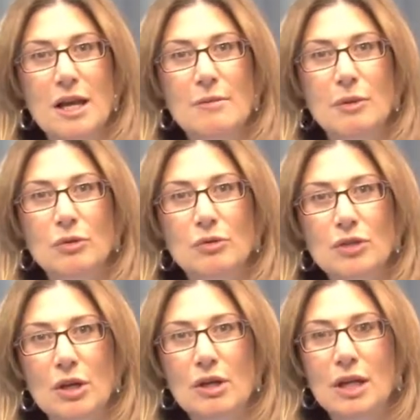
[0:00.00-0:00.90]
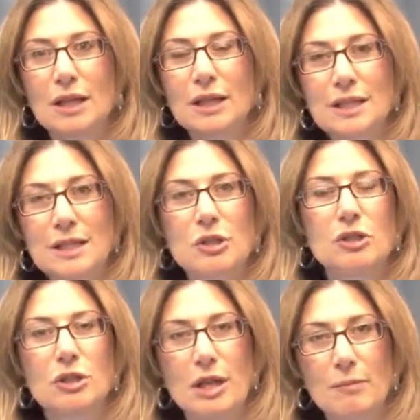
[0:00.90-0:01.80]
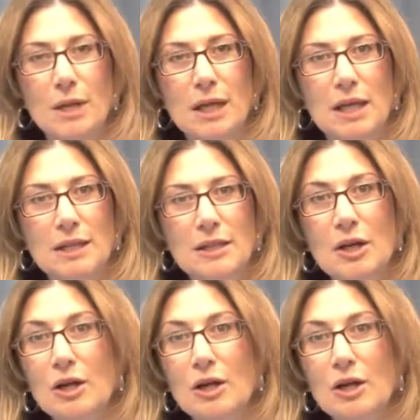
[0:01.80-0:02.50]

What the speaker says: but also listening to their peers,